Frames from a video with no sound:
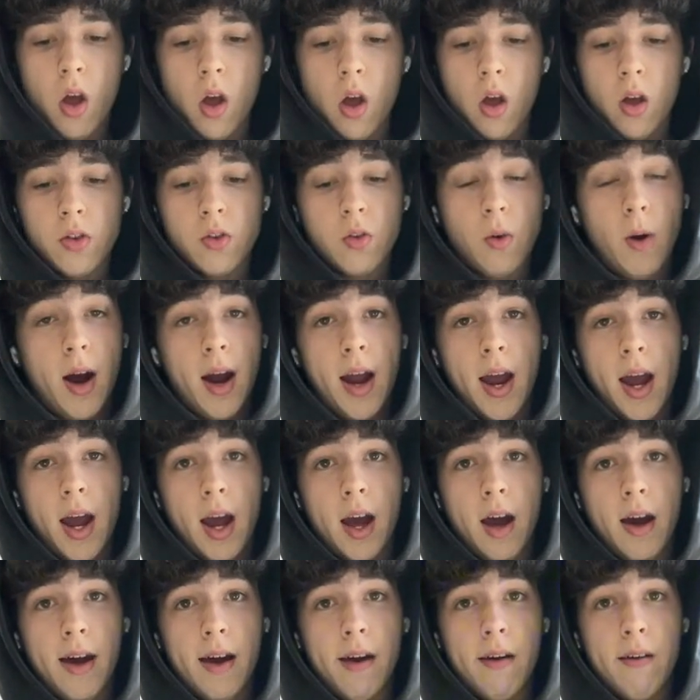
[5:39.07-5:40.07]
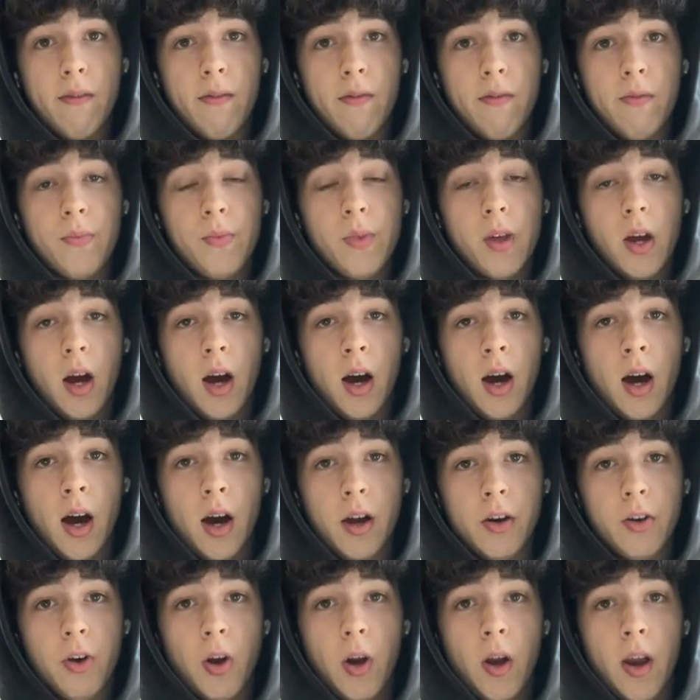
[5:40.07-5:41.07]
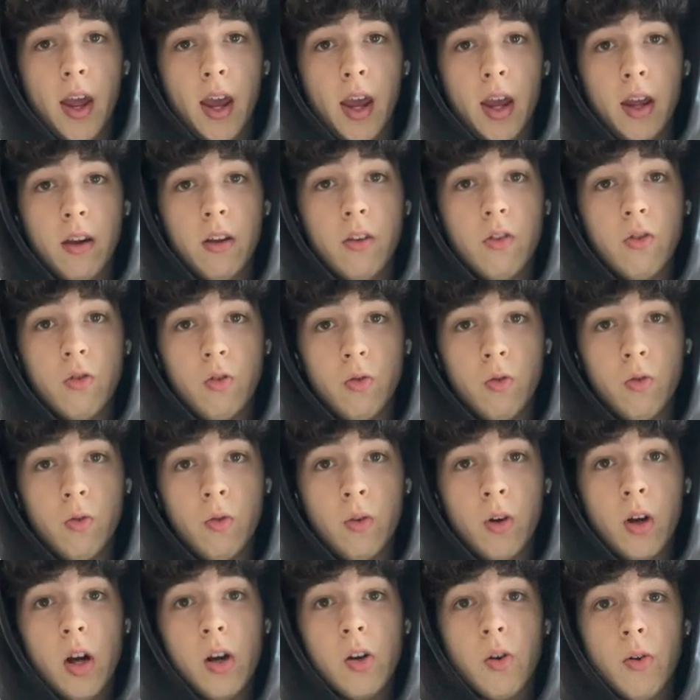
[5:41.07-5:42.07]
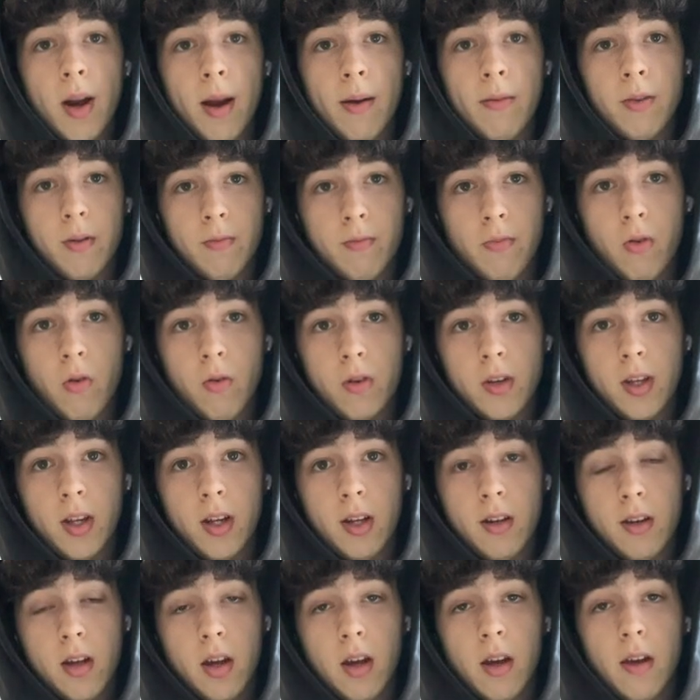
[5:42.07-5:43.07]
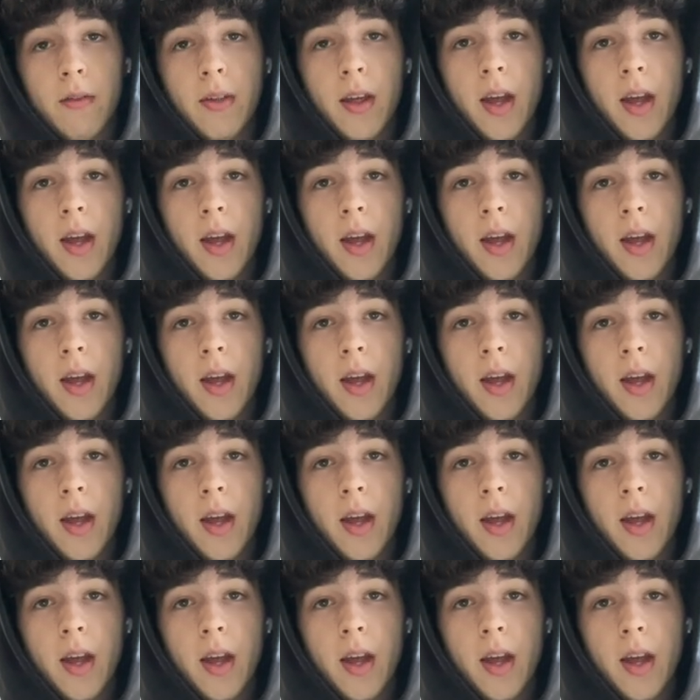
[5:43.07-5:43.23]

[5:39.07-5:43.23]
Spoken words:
So I have 182 grams of protein a day.